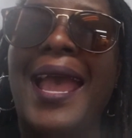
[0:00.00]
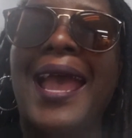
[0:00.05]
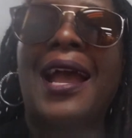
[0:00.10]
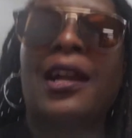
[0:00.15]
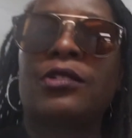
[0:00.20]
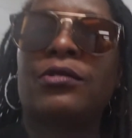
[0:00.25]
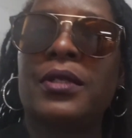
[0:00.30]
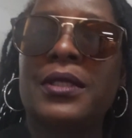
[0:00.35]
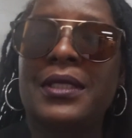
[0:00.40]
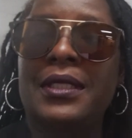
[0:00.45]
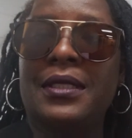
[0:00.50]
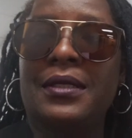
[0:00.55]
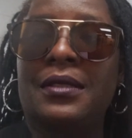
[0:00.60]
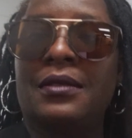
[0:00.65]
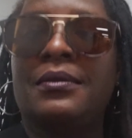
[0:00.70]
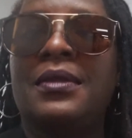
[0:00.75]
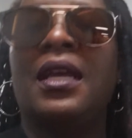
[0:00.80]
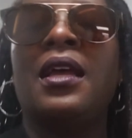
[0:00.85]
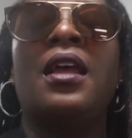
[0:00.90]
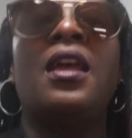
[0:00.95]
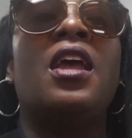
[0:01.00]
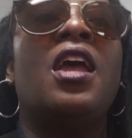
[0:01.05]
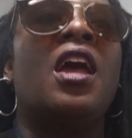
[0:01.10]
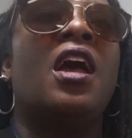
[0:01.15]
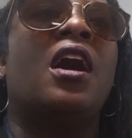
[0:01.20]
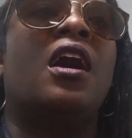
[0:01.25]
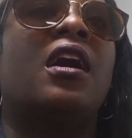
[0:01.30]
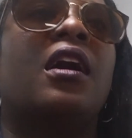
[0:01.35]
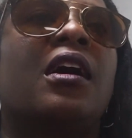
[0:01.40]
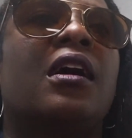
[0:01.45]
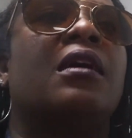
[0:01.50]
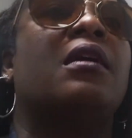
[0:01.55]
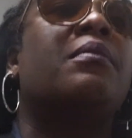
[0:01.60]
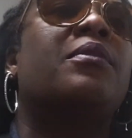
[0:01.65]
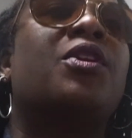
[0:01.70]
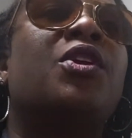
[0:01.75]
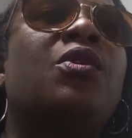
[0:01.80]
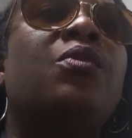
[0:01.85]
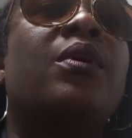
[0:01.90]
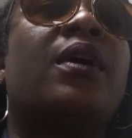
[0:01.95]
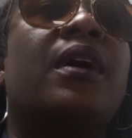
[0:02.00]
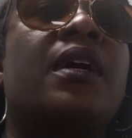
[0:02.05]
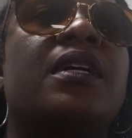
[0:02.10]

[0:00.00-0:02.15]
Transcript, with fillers: acronym, um, you will